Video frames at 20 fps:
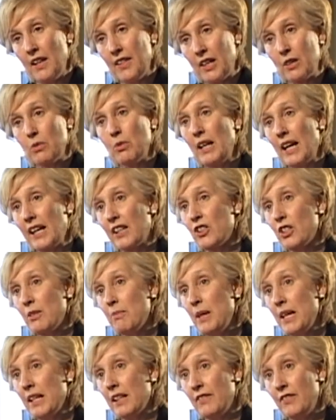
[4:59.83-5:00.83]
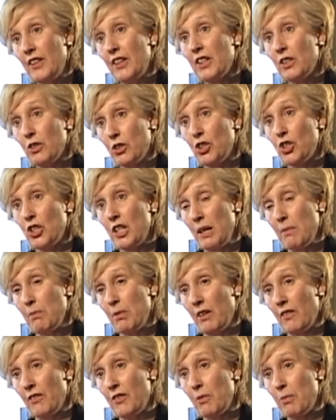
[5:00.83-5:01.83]
that will actually make a very good
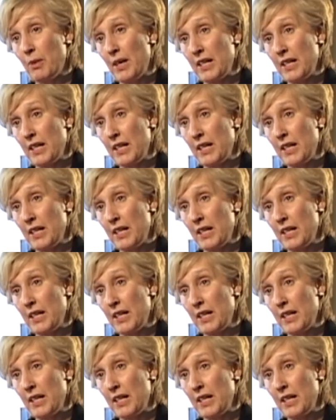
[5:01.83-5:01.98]
shape of the